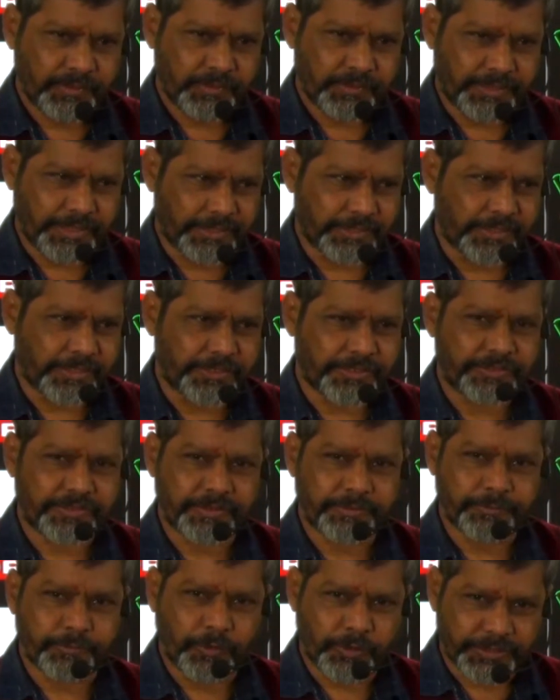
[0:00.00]

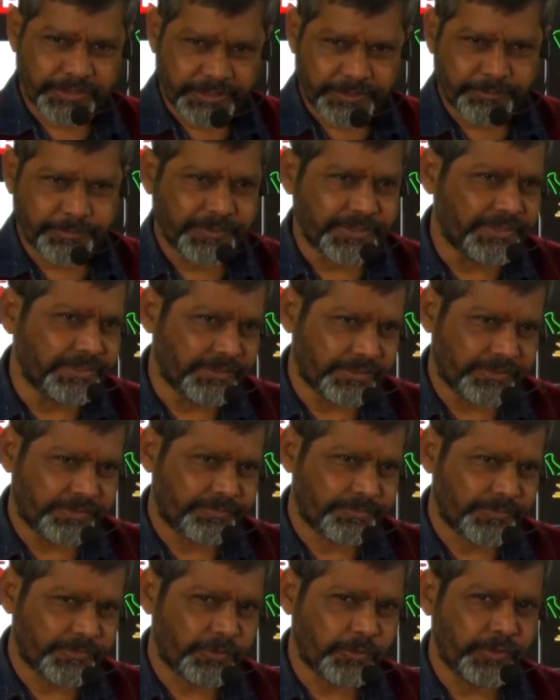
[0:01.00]
Terrorism, what it means.
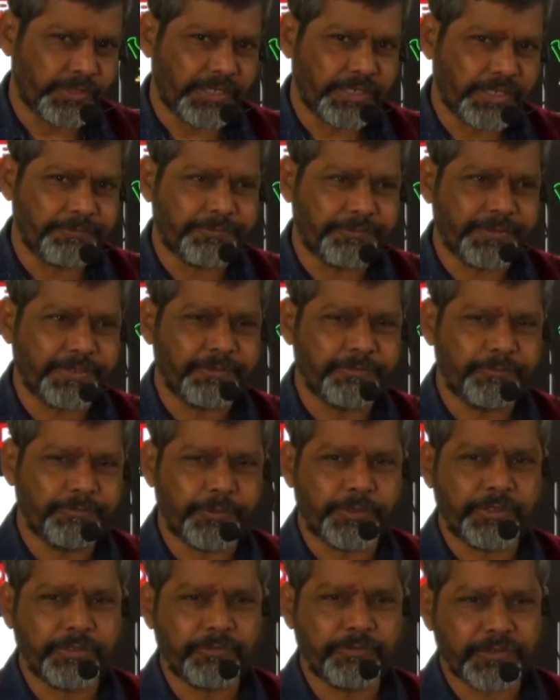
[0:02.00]
So, every
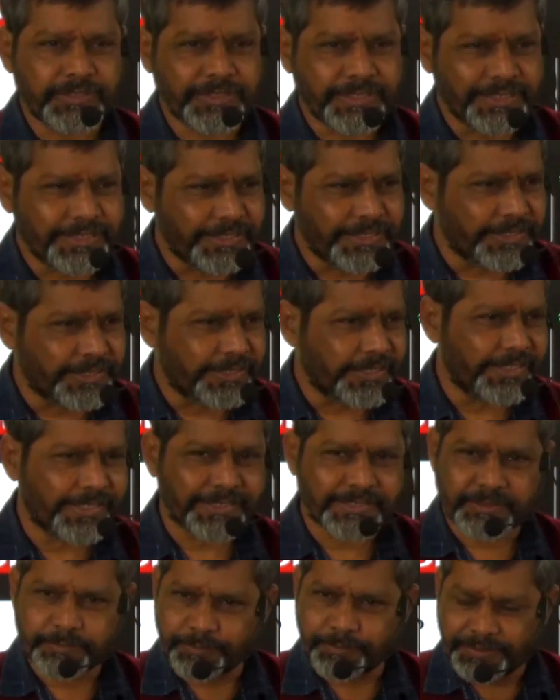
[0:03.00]
word was in detail
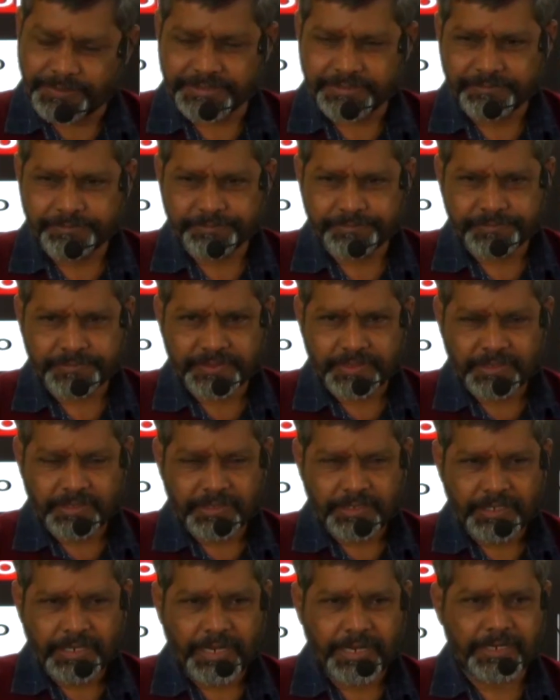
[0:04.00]
explained.
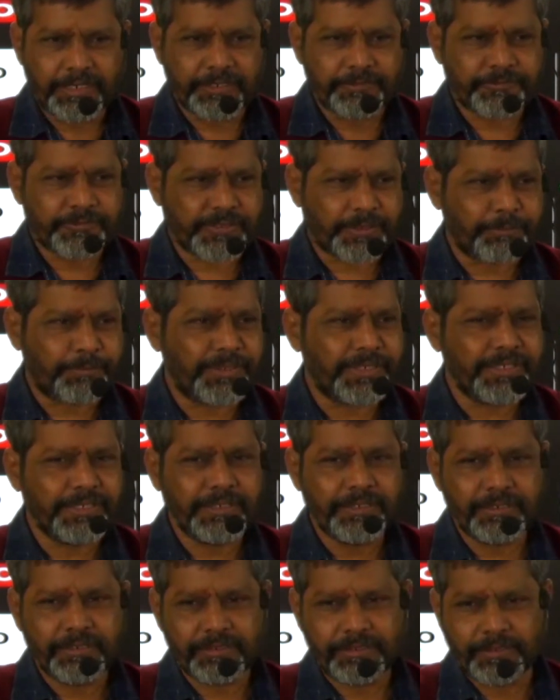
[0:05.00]
And if
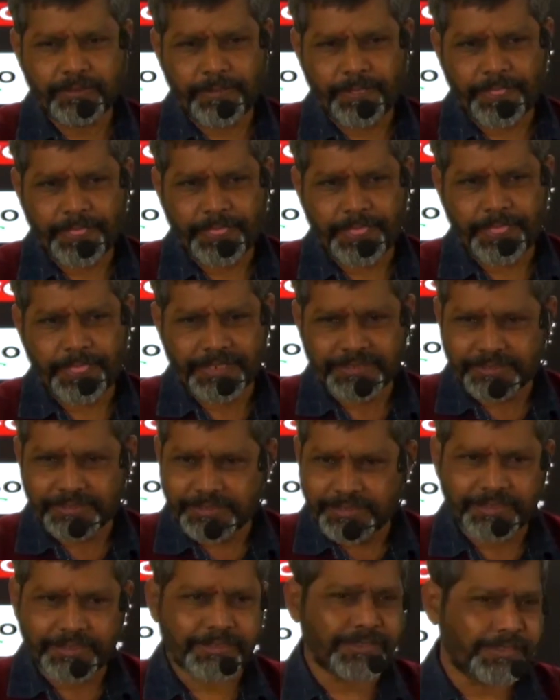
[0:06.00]
somebody has
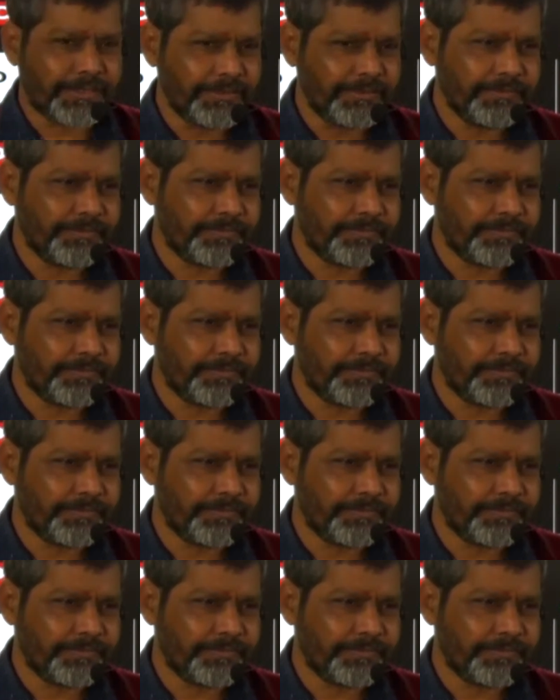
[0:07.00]
done that,